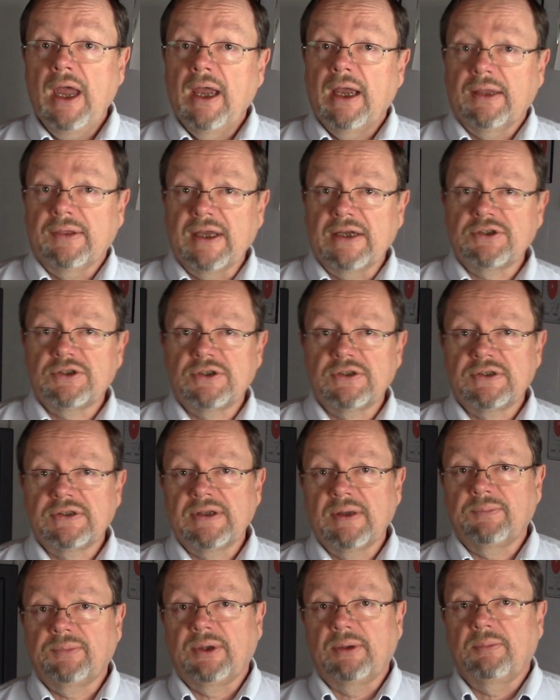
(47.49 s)
And that's just
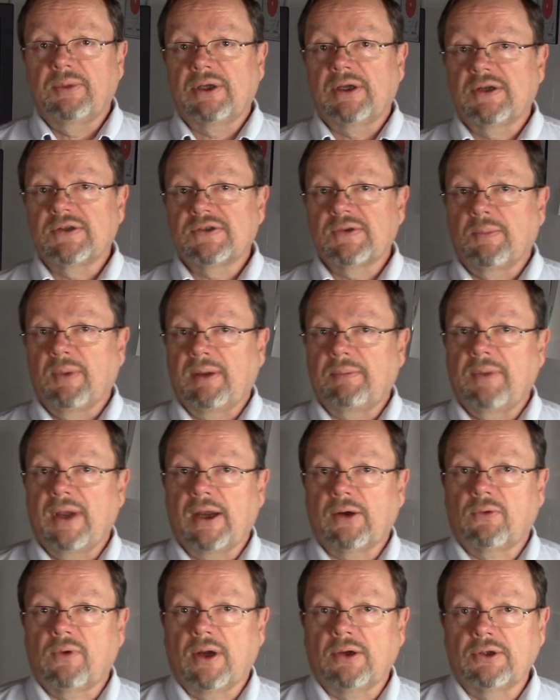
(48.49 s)
simply because of my
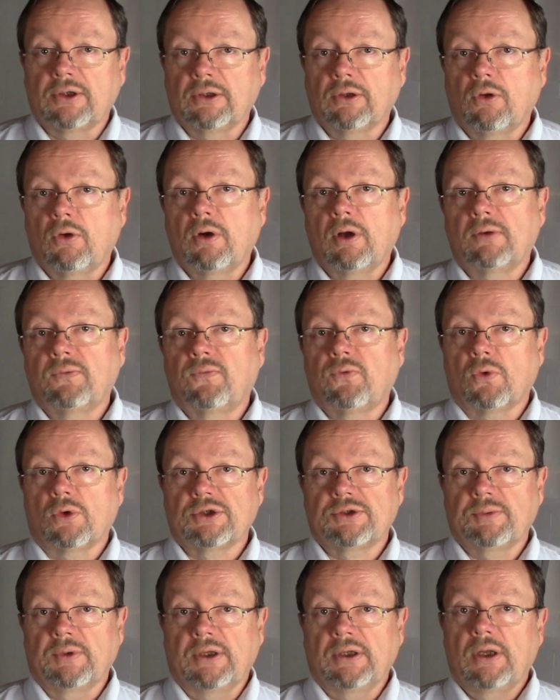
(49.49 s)
background in law
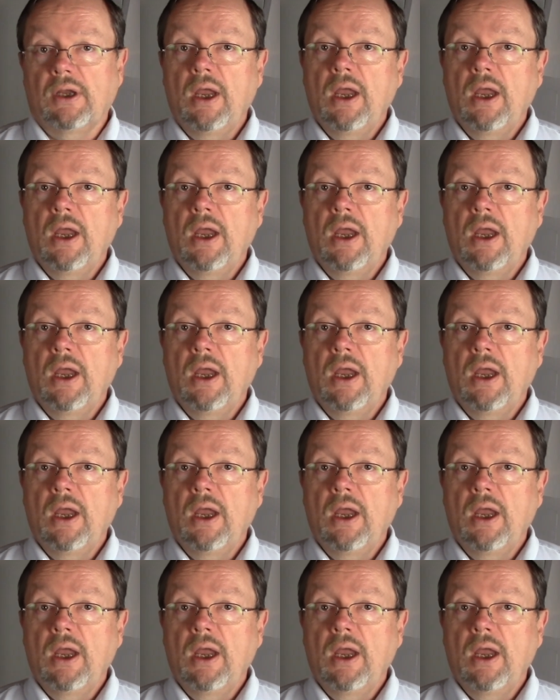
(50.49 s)
enforcement.